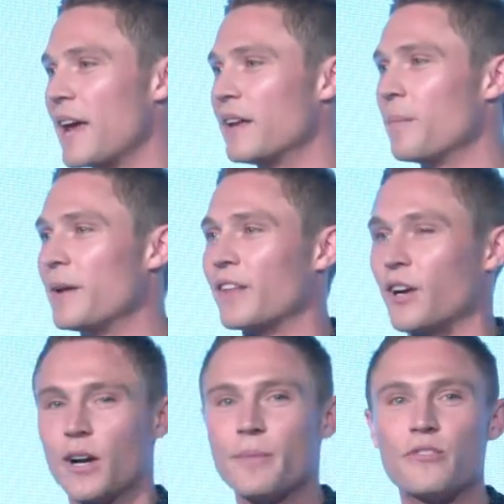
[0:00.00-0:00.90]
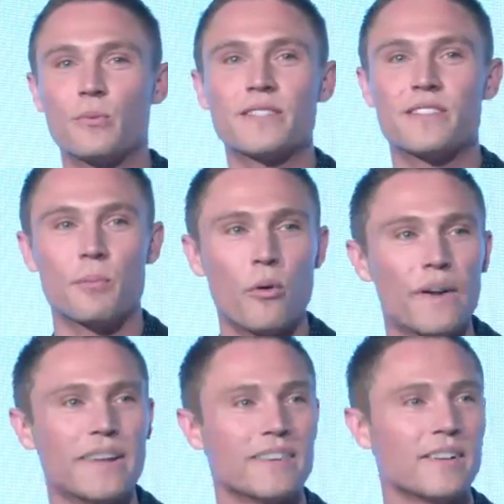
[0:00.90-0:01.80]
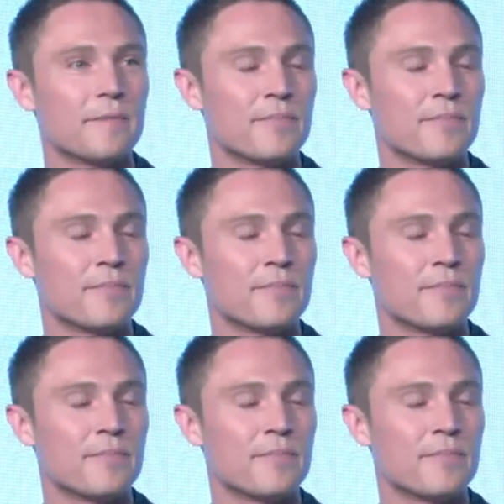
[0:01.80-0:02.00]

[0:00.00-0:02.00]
end up in the garbage, what's the point?